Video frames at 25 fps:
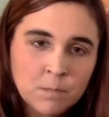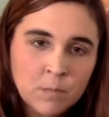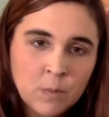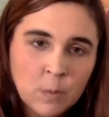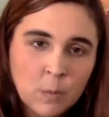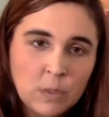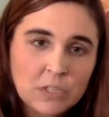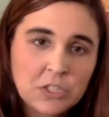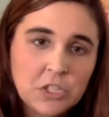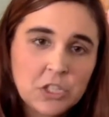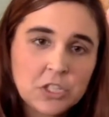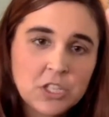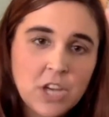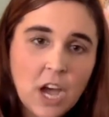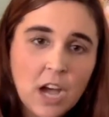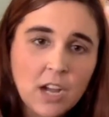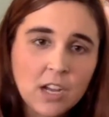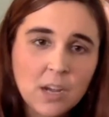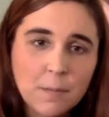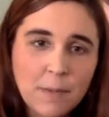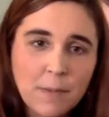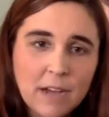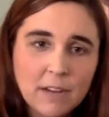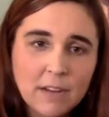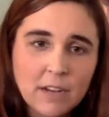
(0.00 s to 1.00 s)
Why don't you
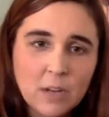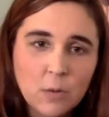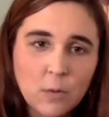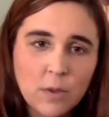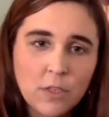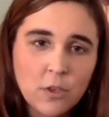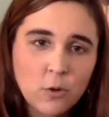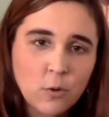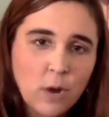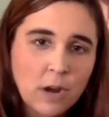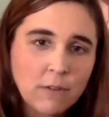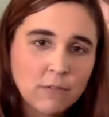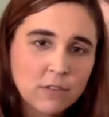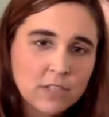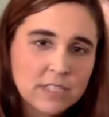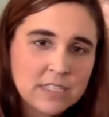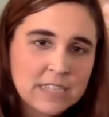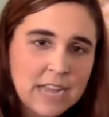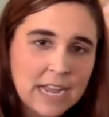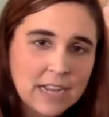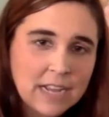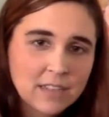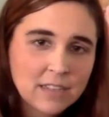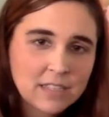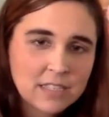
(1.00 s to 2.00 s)
talk about it with whoever's
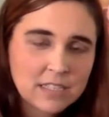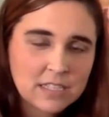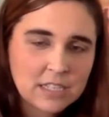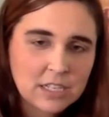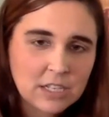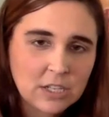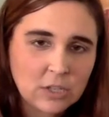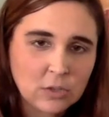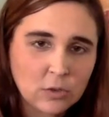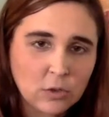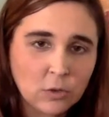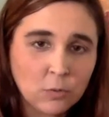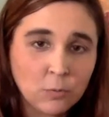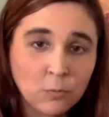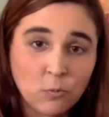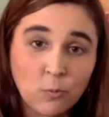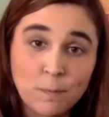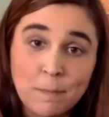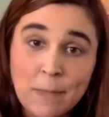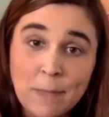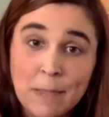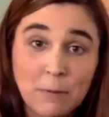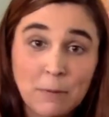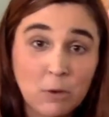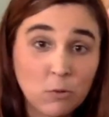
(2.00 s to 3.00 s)
next to you, or
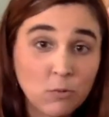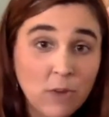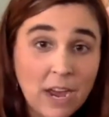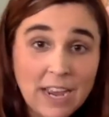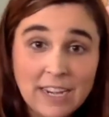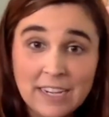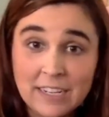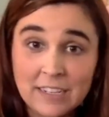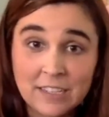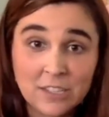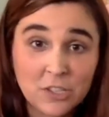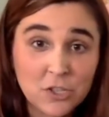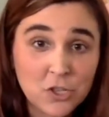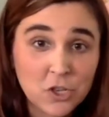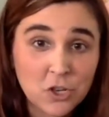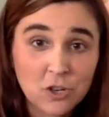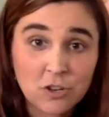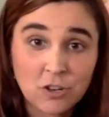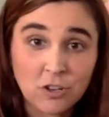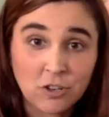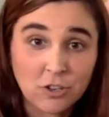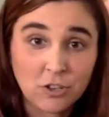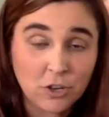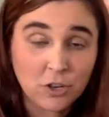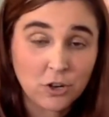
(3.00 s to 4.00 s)
maybe writing in a
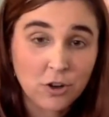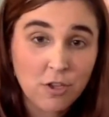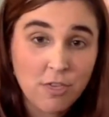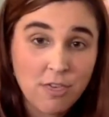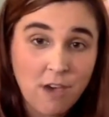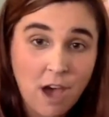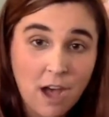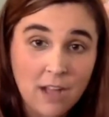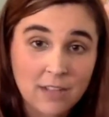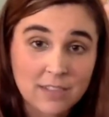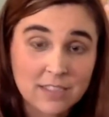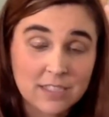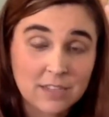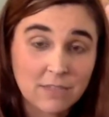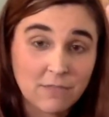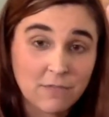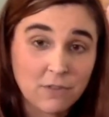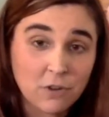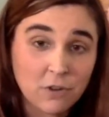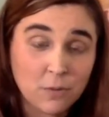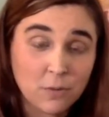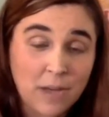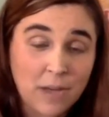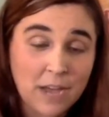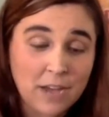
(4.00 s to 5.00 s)
journal your thoughts if
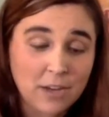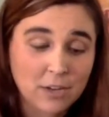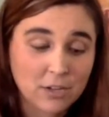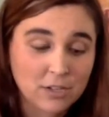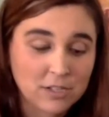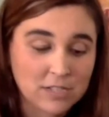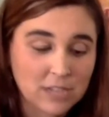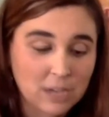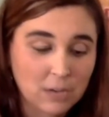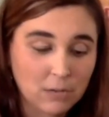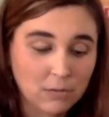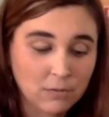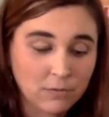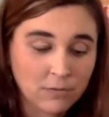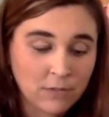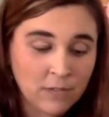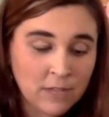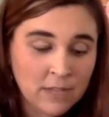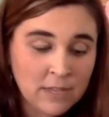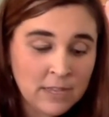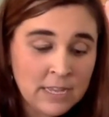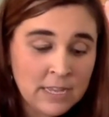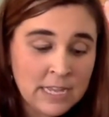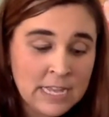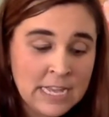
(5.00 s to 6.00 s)
you're by yourself.
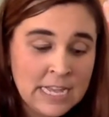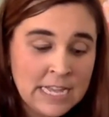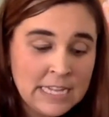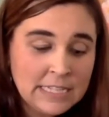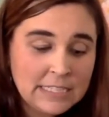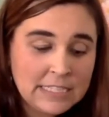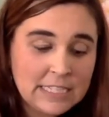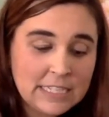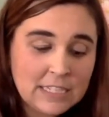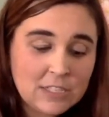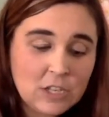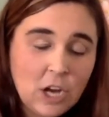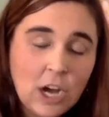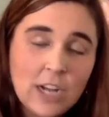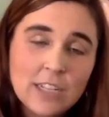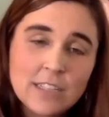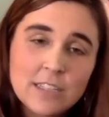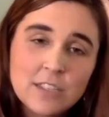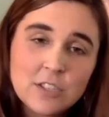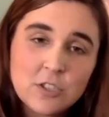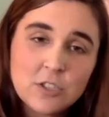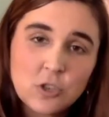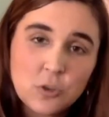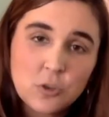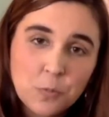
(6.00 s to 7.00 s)
Did
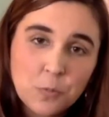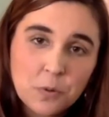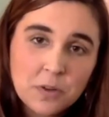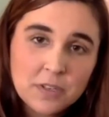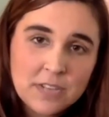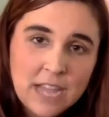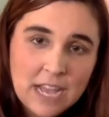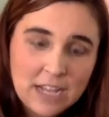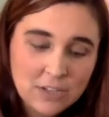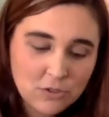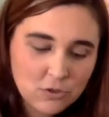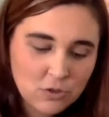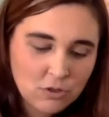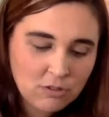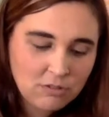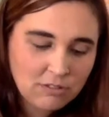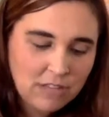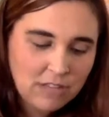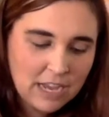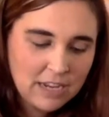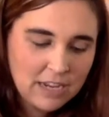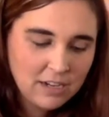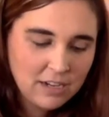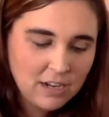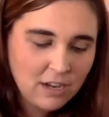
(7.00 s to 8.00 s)
God's supernatural
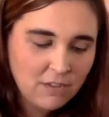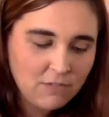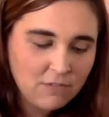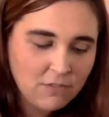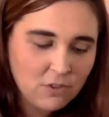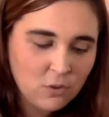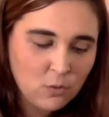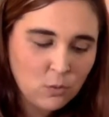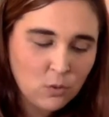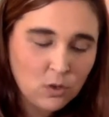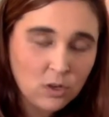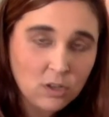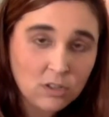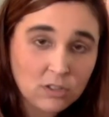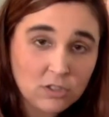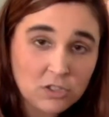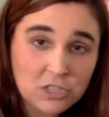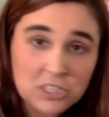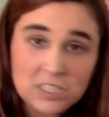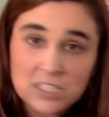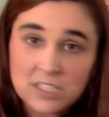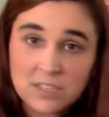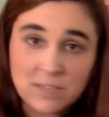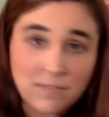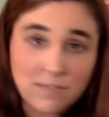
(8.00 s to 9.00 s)
light of the world
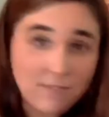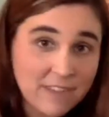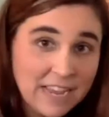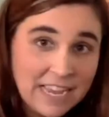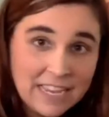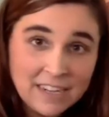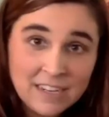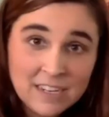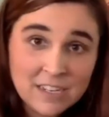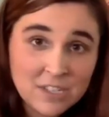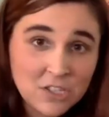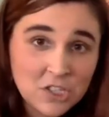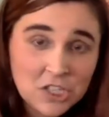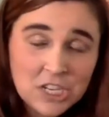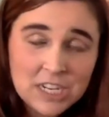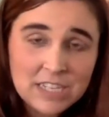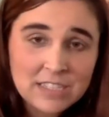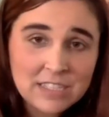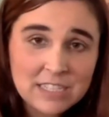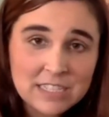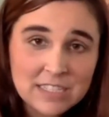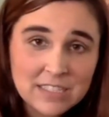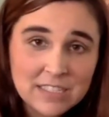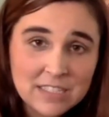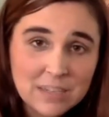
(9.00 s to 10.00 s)
just vanish
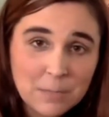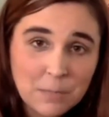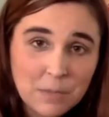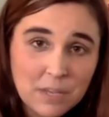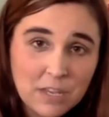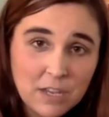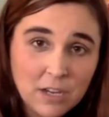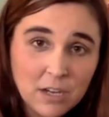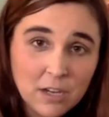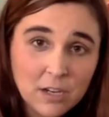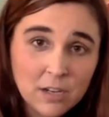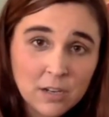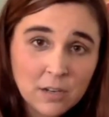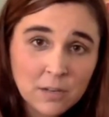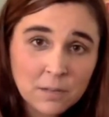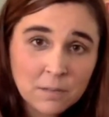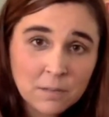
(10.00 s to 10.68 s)
and disappear?